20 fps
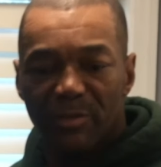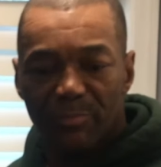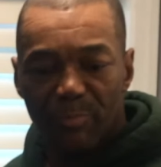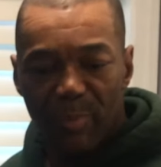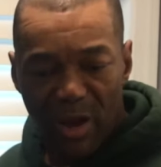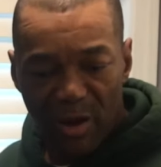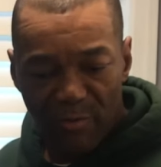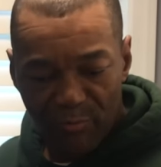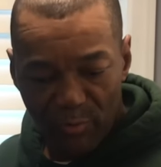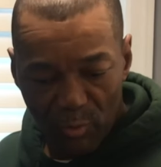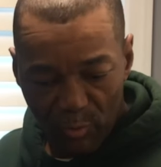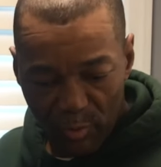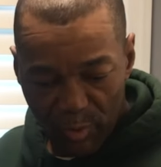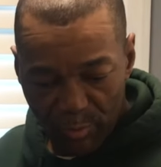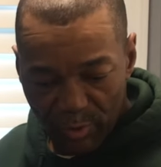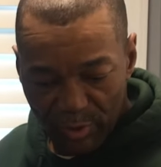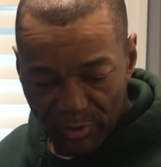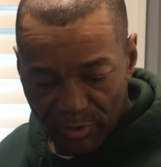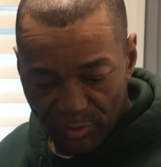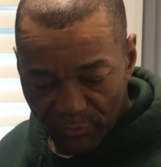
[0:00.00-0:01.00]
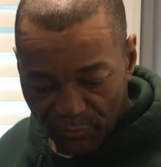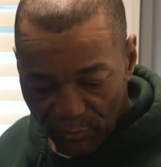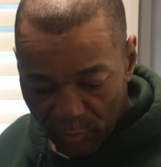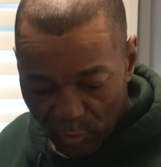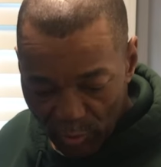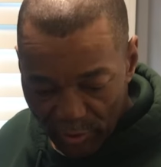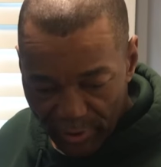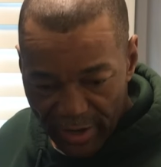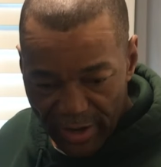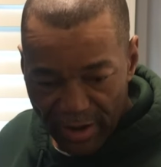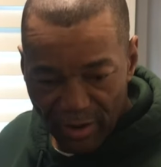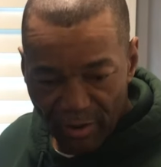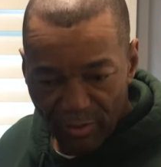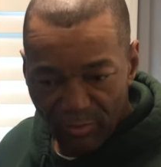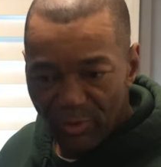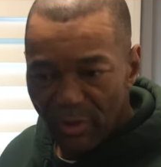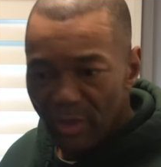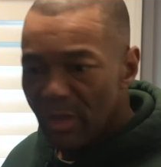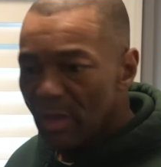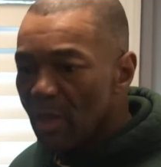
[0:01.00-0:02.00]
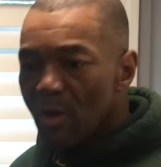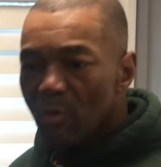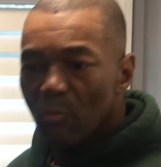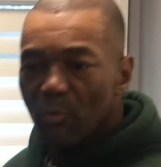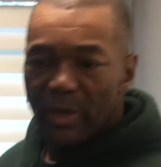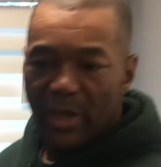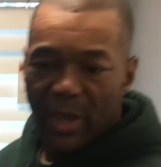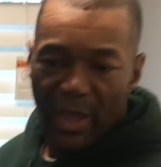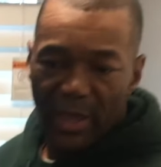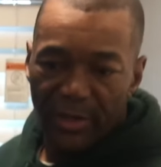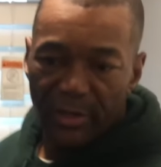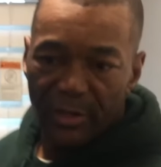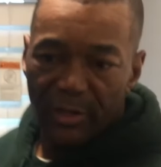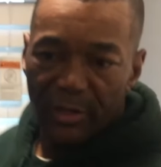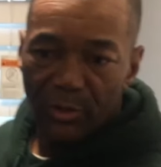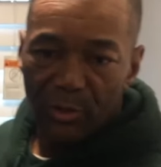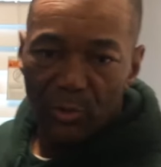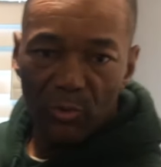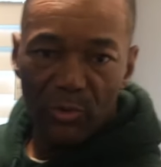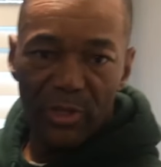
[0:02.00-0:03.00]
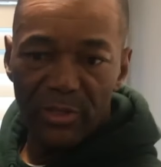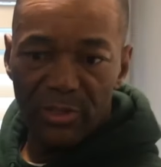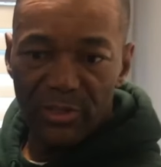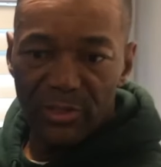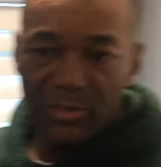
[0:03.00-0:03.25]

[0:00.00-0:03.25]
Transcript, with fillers: this bathroom, we put the floor down. We added the two, get